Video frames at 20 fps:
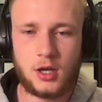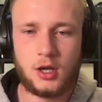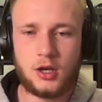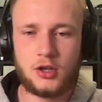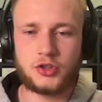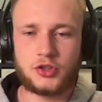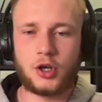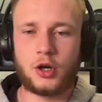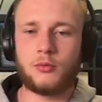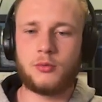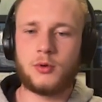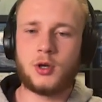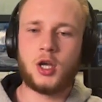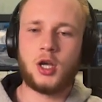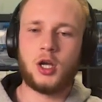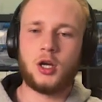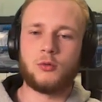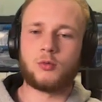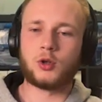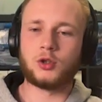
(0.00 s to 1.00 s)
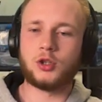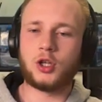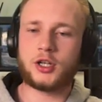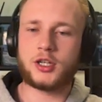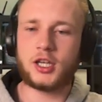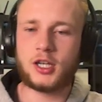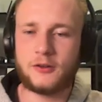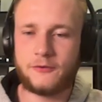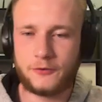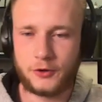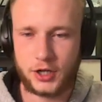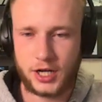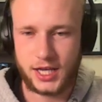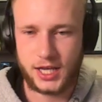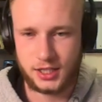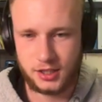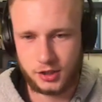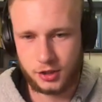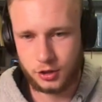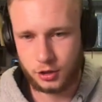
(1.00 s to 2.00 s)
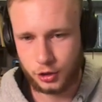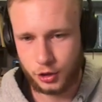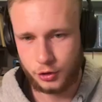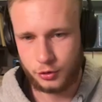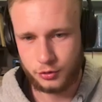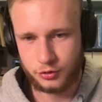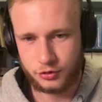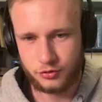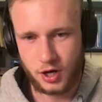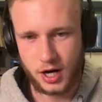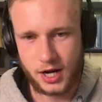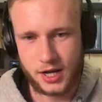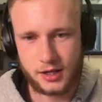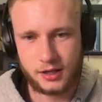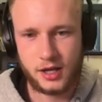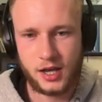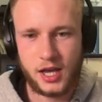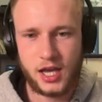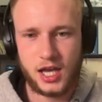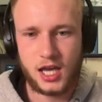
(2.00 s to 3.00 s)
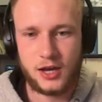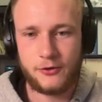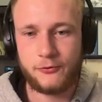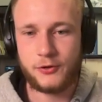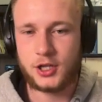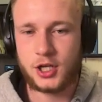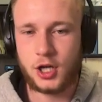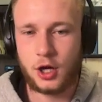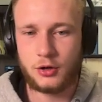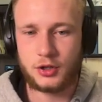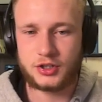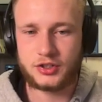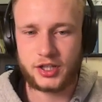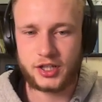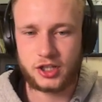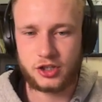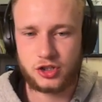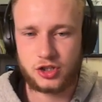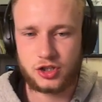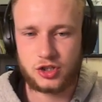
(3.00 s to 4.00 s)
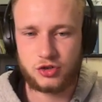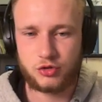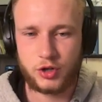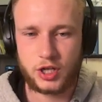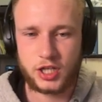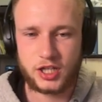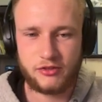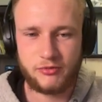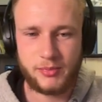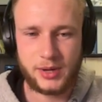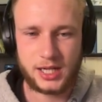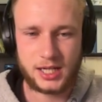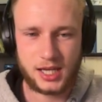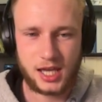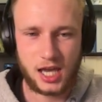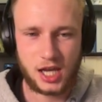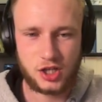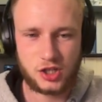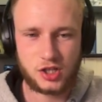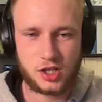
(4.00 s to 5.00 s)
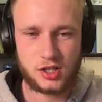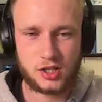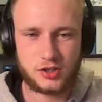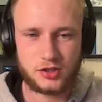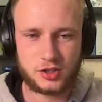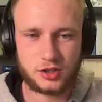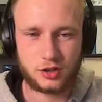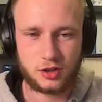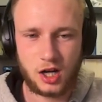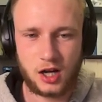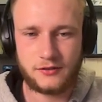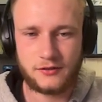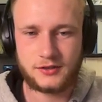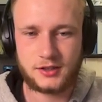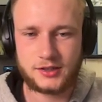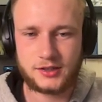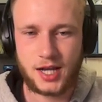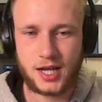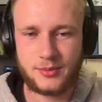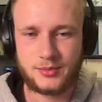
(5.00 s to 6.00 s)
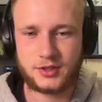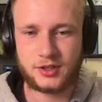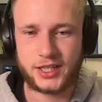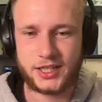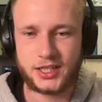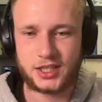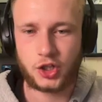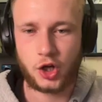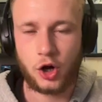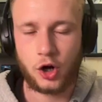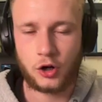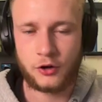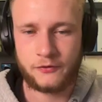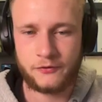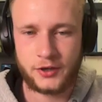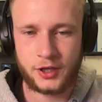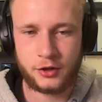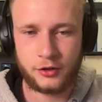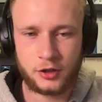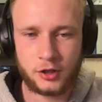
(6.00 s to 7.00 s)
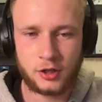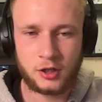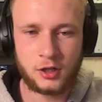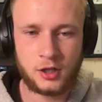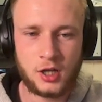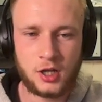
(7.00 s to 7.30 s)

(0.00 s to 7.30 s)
So we're looking for hidden clues, right? If we notice like a string of medications that are oftentimes linked to heart failure,